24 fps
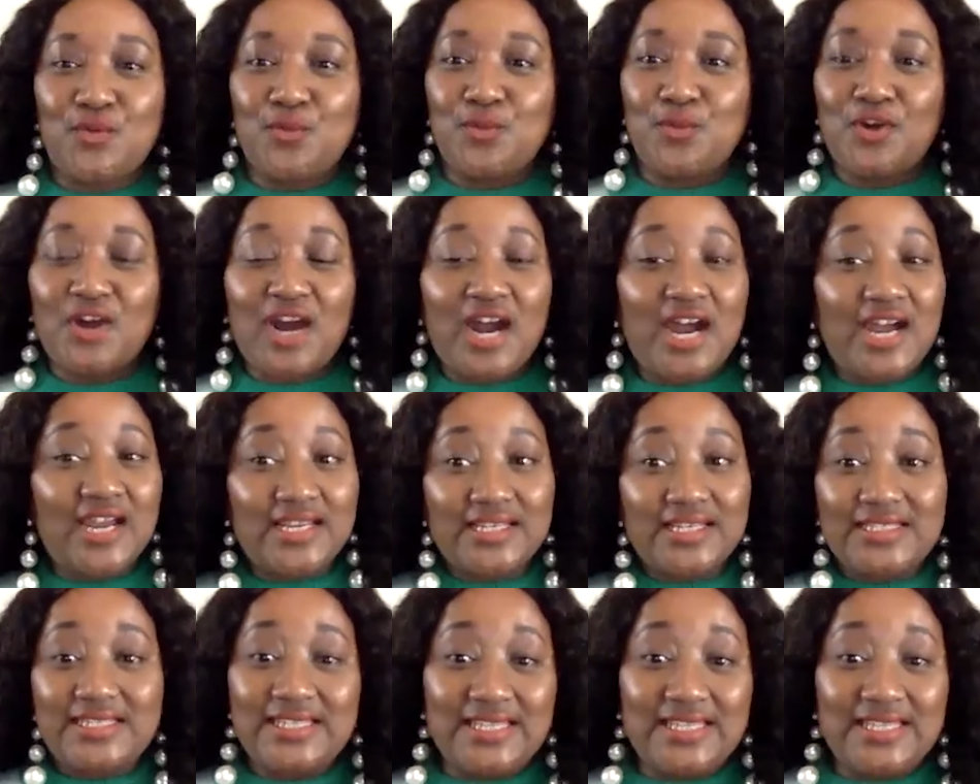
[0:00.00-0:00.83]
we're
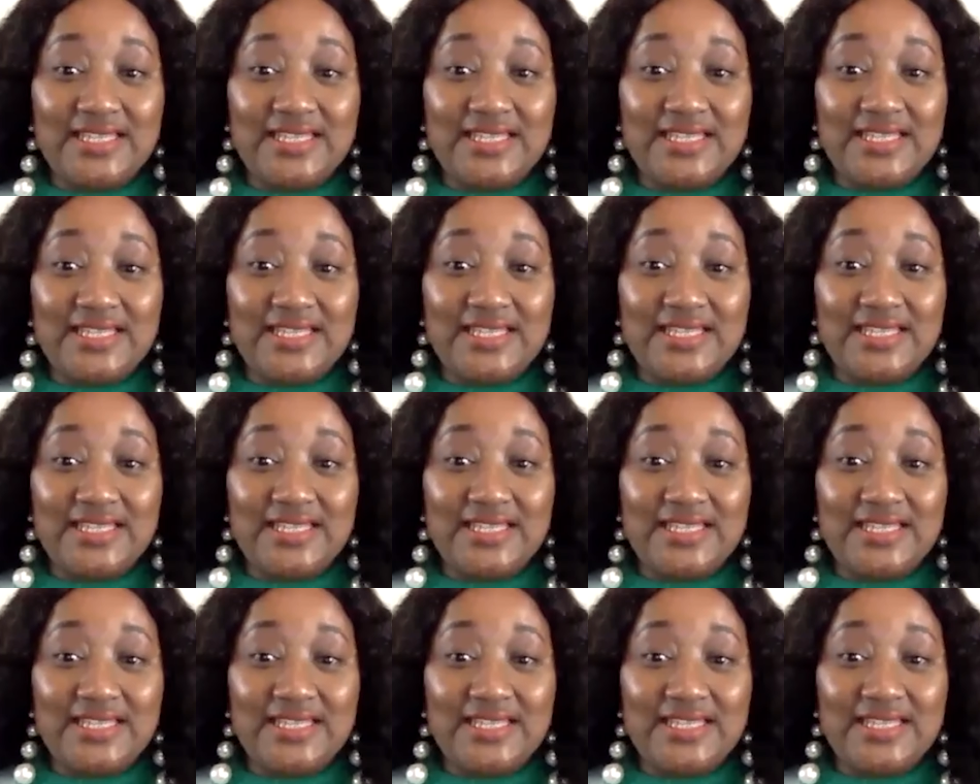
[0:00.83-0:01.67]

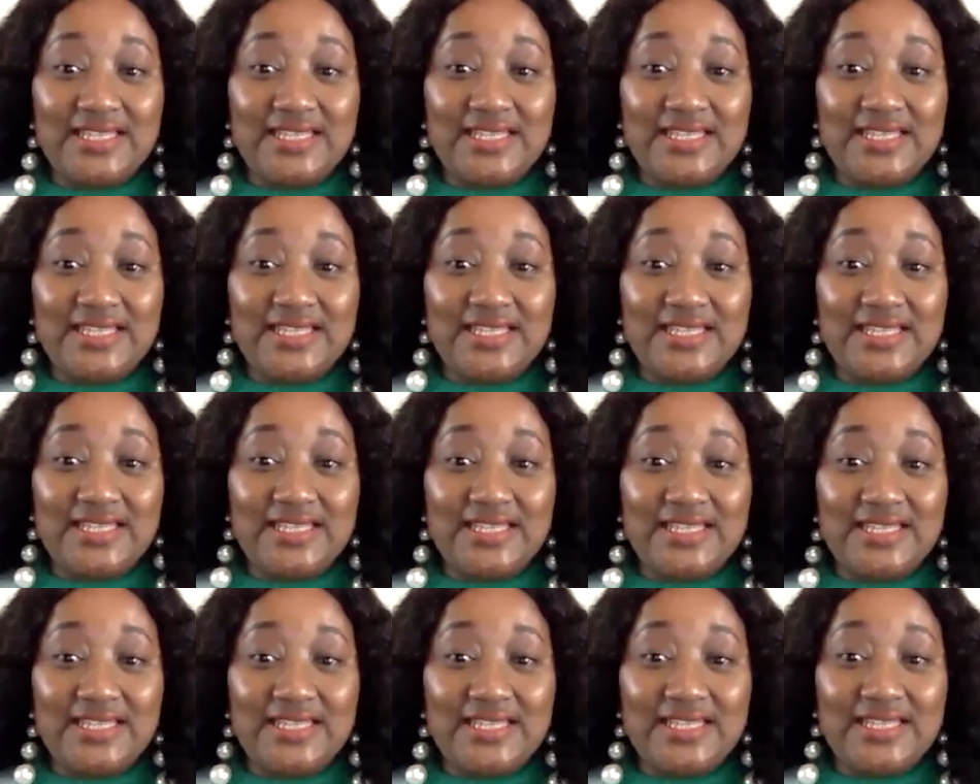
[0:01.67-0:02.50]
IT,
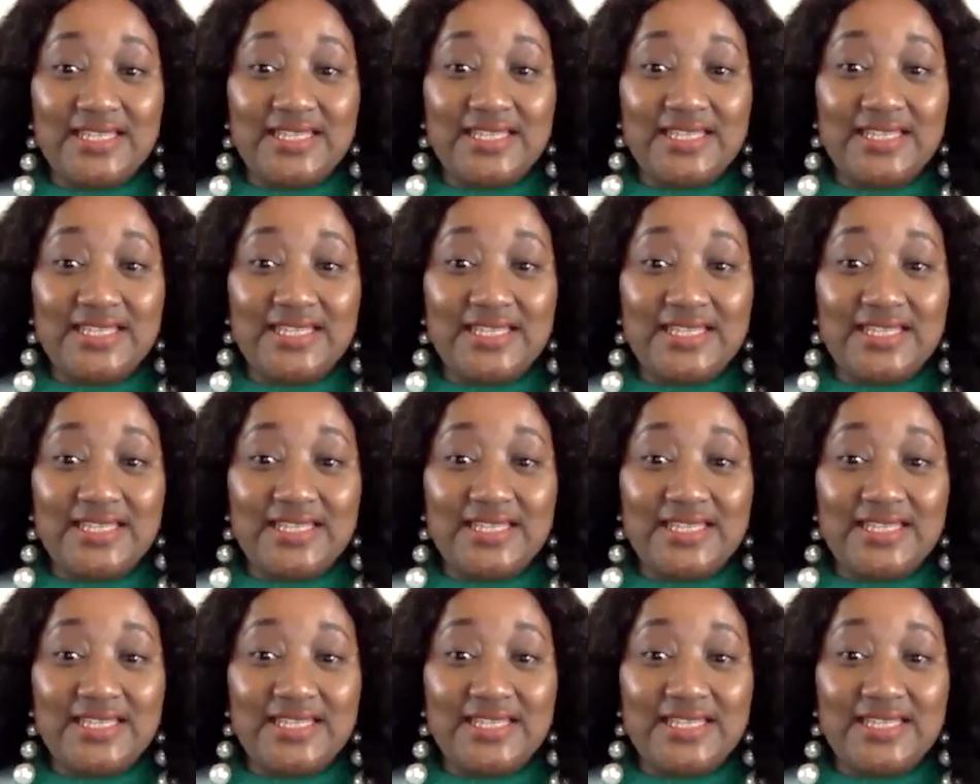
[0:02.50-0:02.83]
accounting.